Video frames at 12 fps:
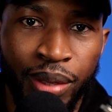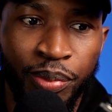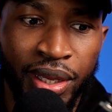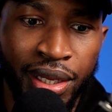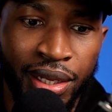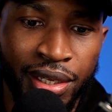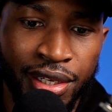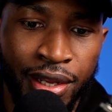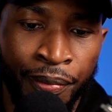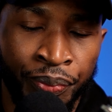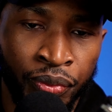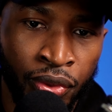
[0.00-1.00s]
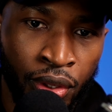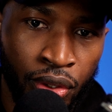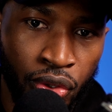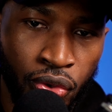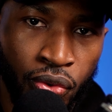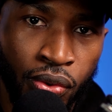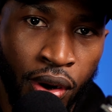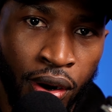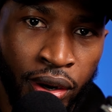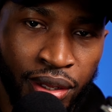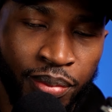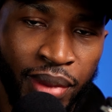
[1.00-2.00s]
because you
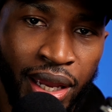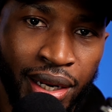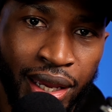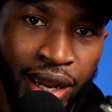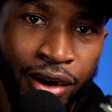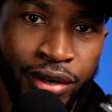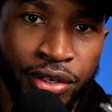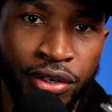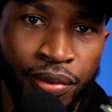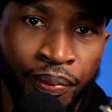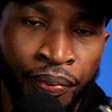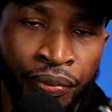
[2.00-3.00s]
are the main character.